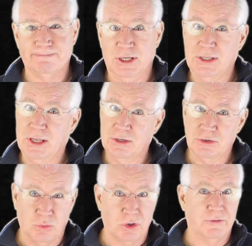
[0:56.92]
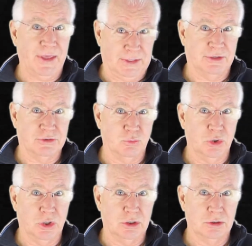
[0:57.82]
And then there's what if that doesn't
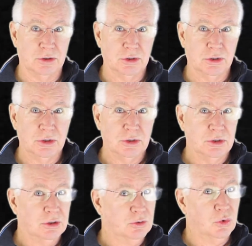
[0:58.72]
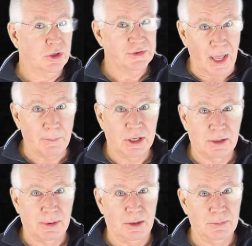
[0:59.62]
work? And what does that mean
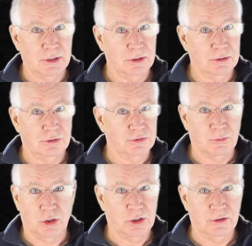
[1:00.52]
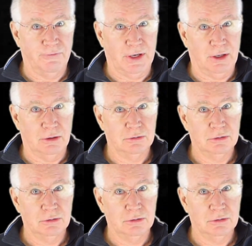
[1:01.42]
about me? Because I'm not keen to fail.